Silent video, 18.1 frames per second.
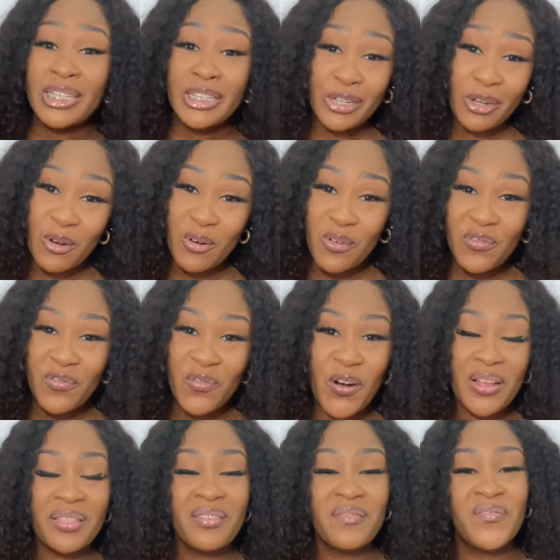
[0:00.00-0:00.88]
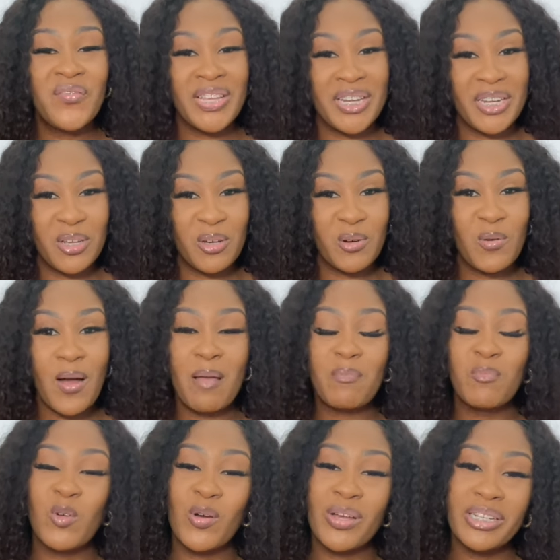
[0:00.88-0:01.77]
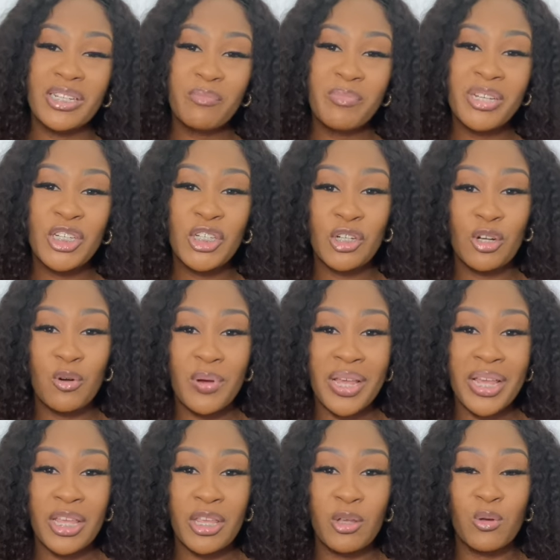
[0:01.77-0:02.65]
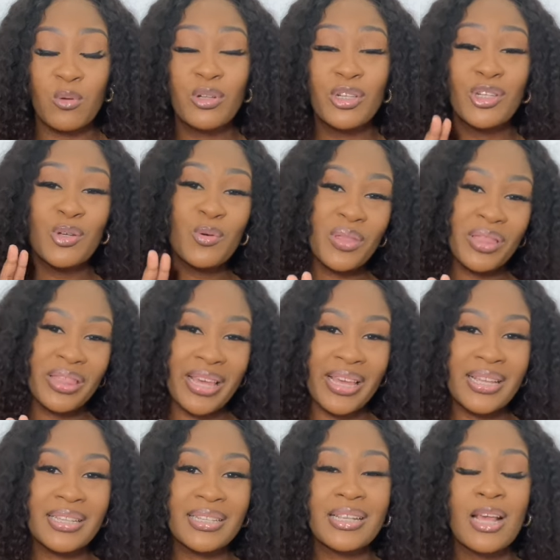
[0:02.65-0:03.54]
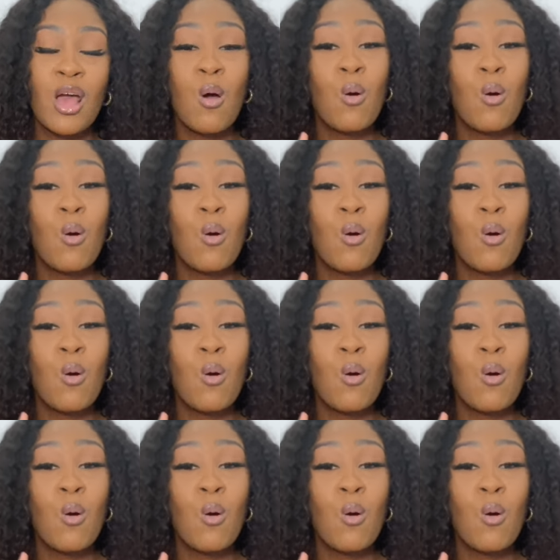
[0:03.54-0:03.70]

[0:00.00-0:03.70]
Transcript: So for the video, I'm going to be showing you two things.